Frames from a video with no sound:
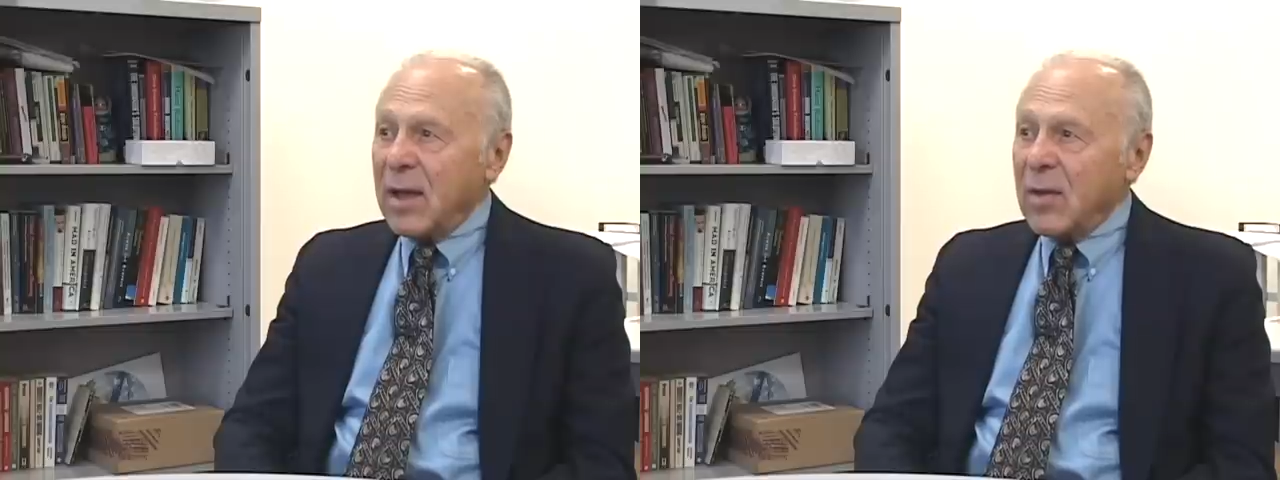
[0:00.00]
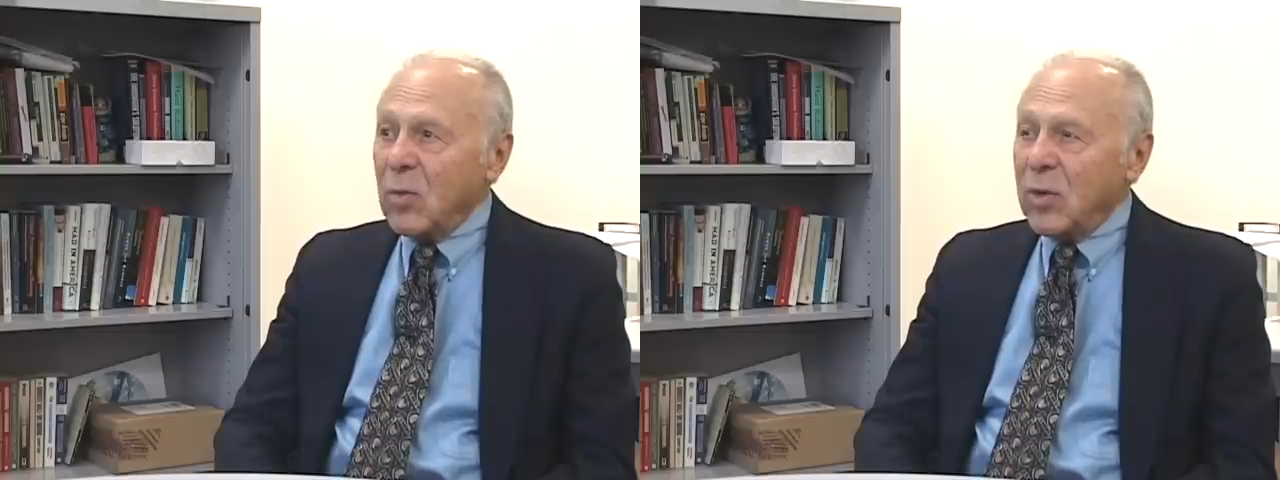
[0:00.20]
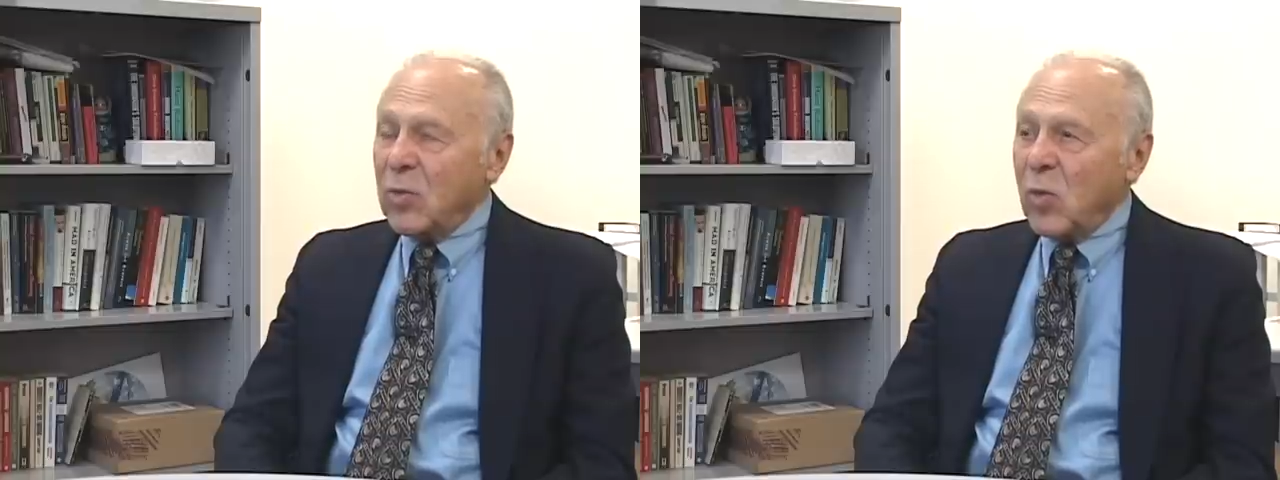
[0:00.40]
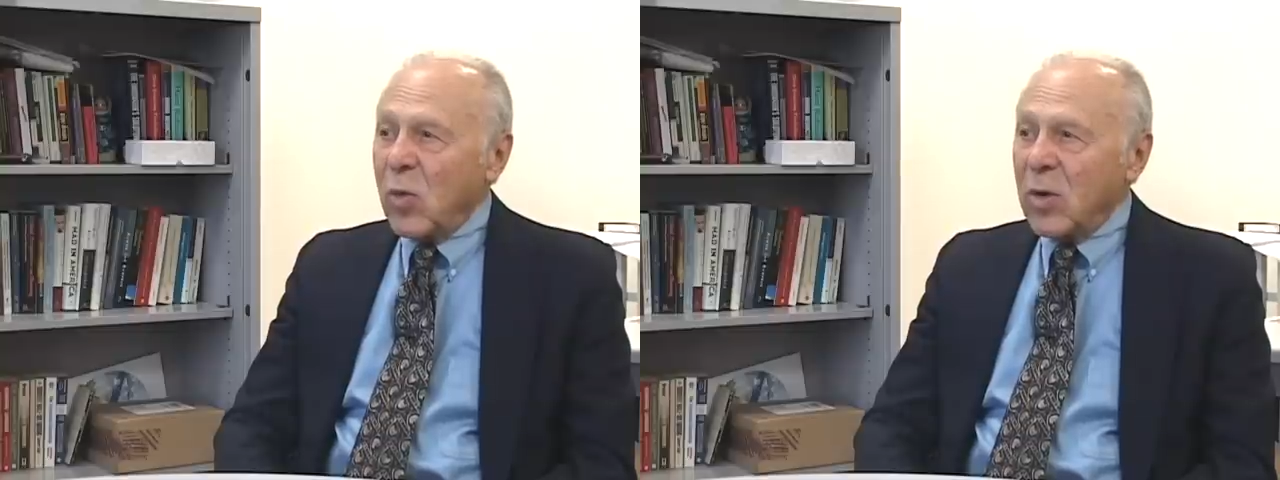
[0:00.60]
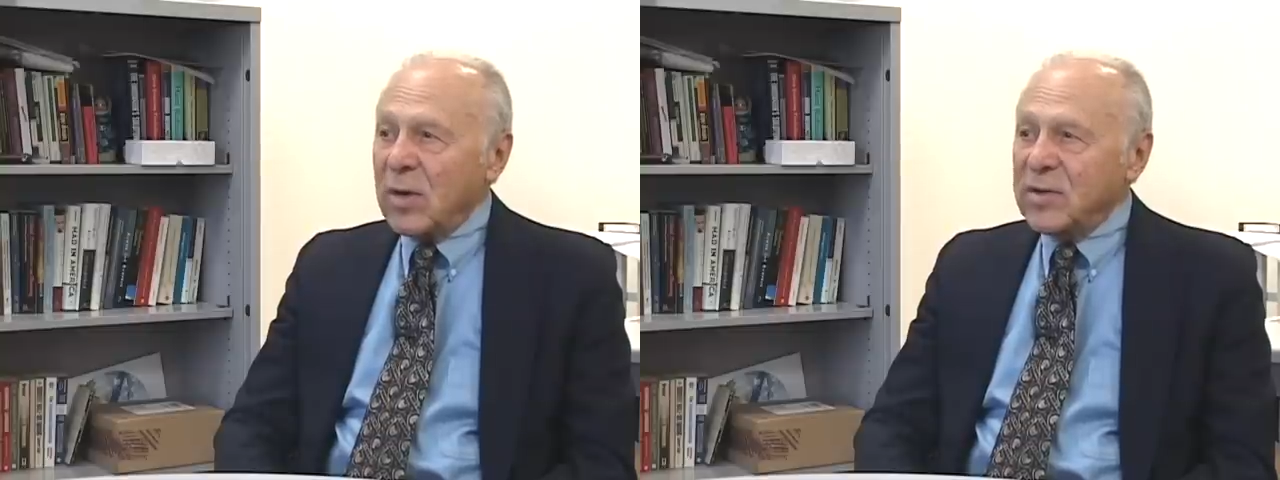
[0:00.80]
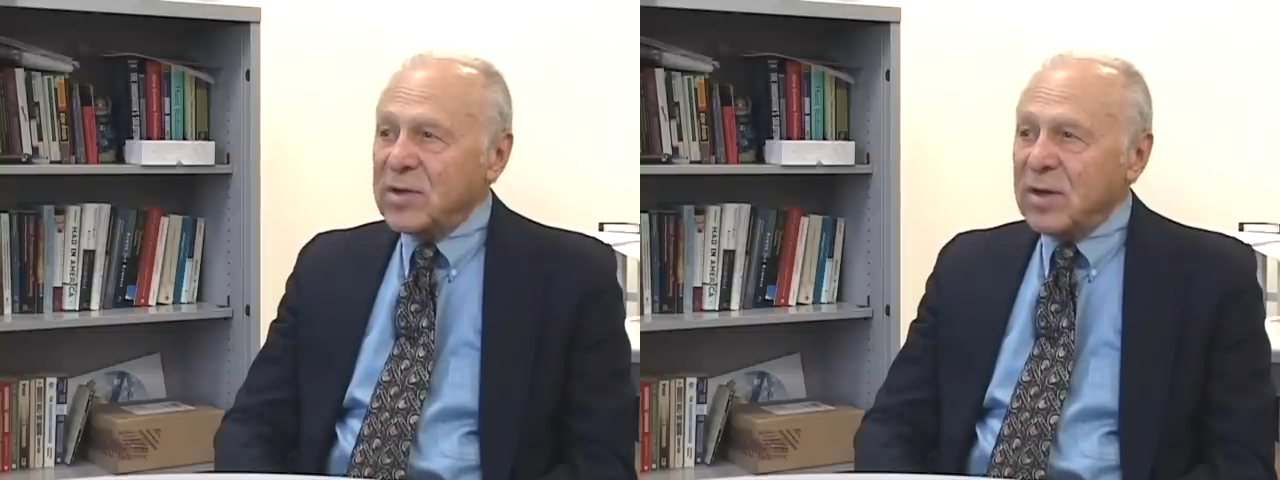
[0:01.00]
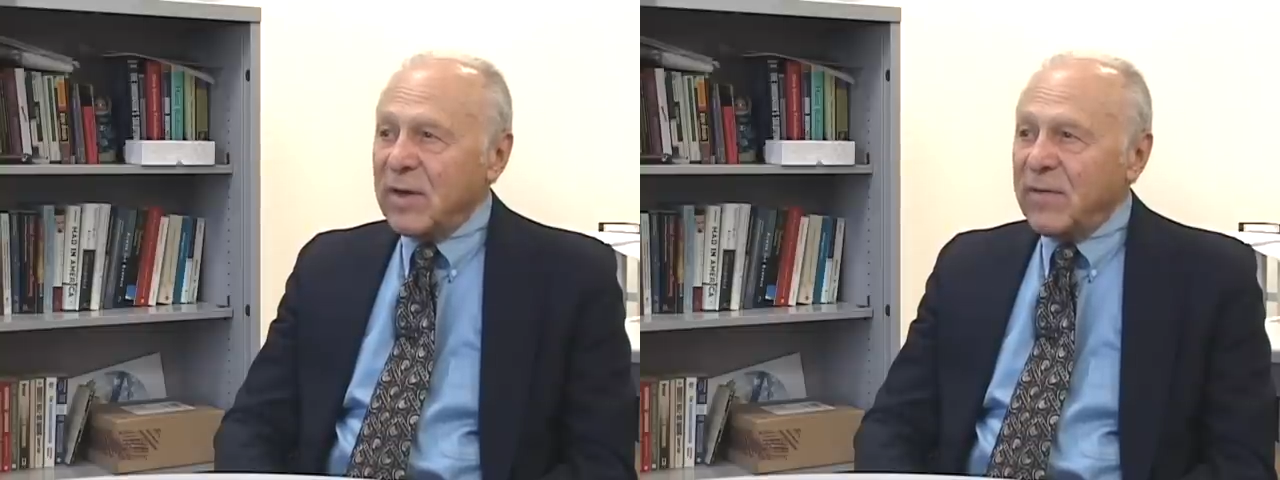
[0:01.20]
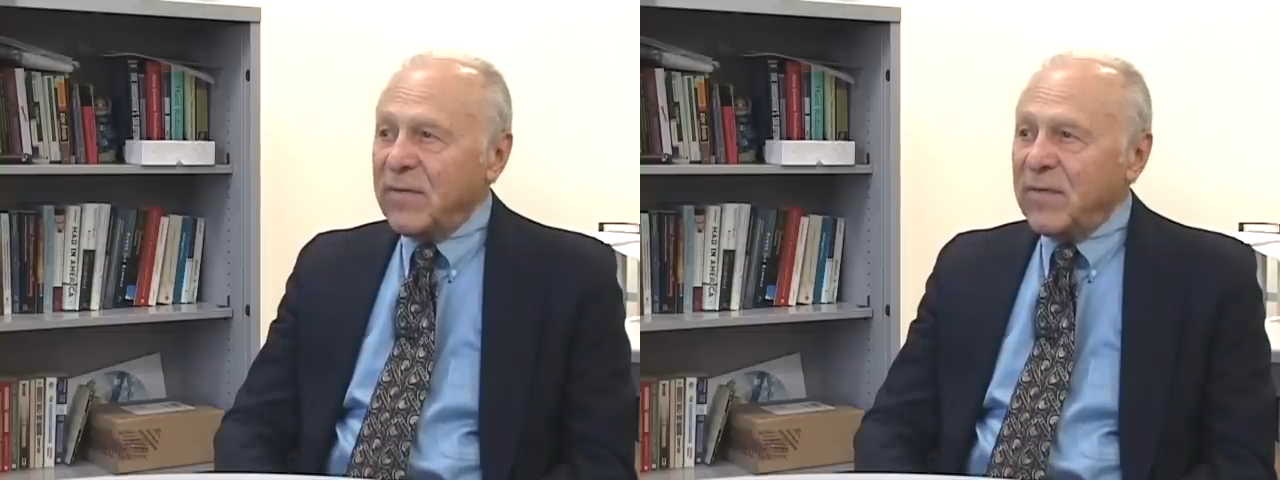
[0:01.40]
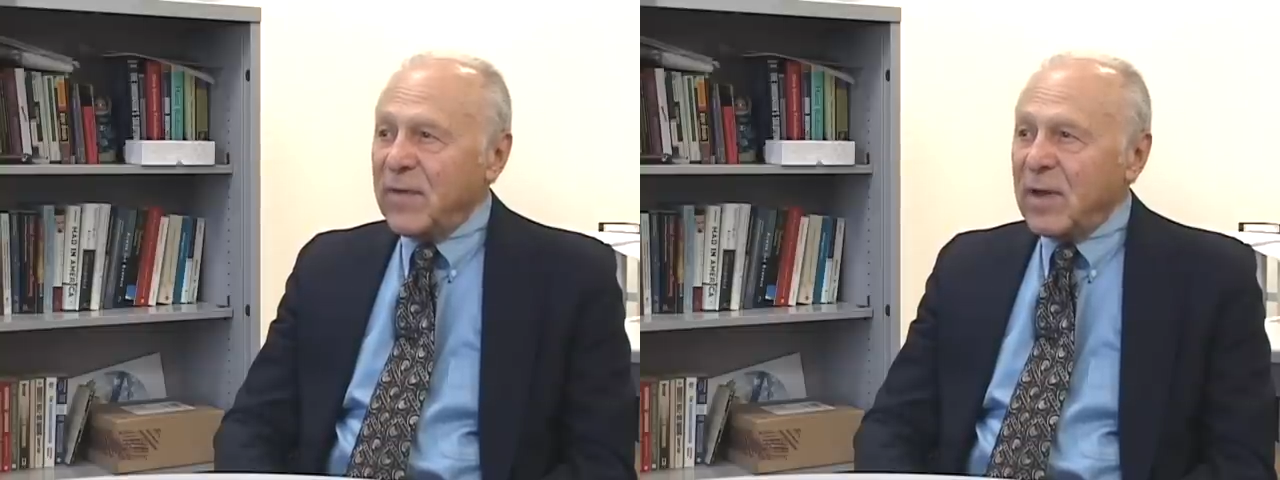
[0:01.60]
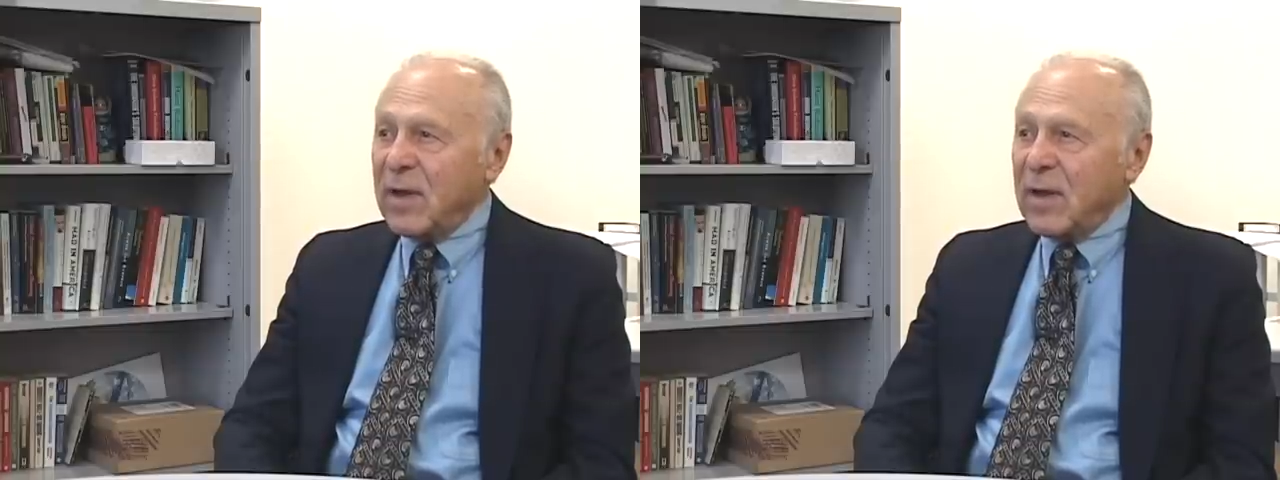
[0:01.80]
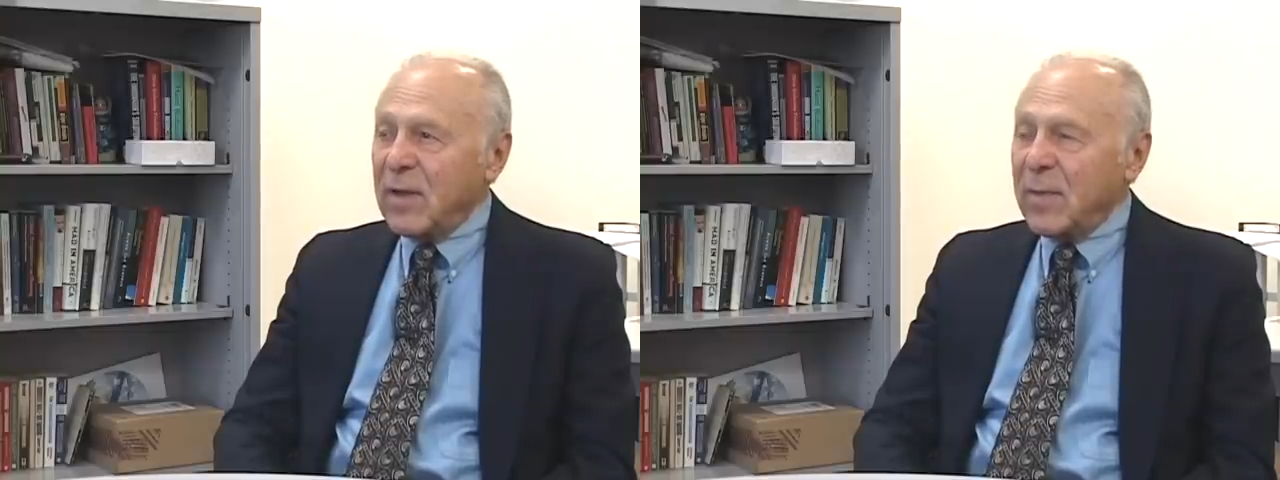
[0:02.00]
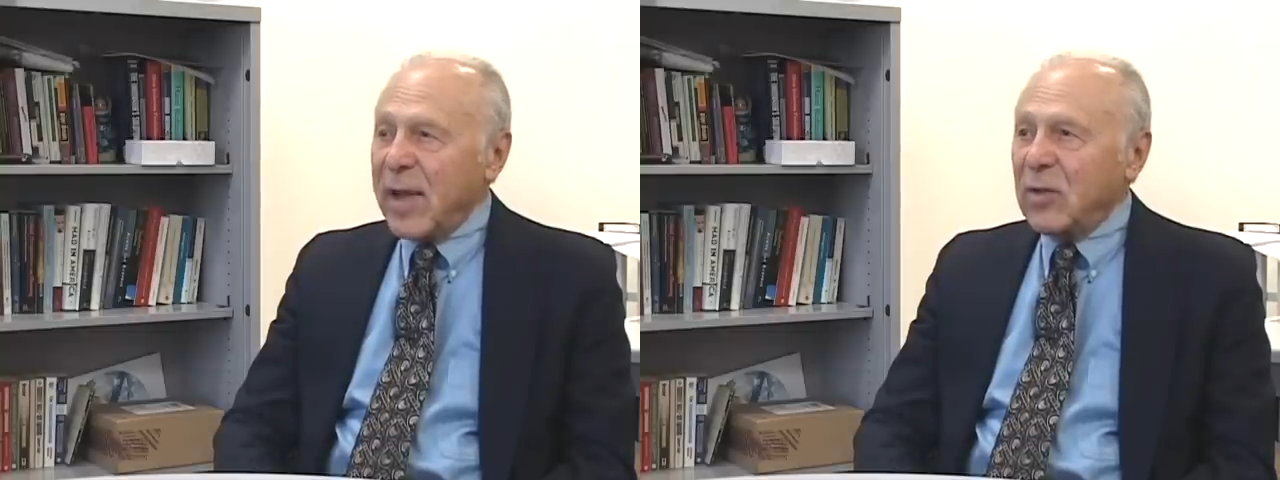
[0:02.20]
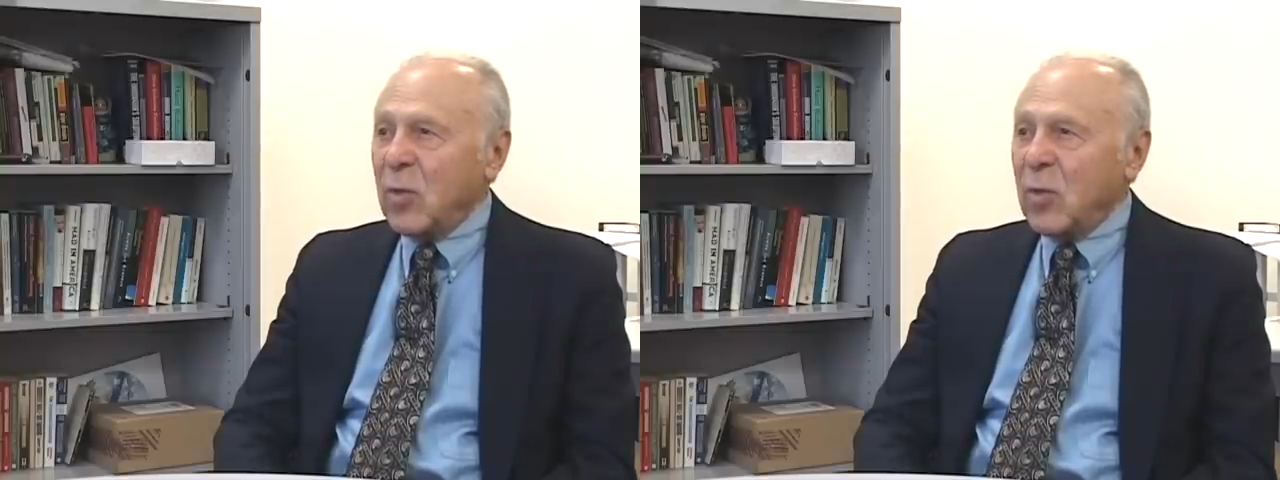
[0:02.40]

with wards of about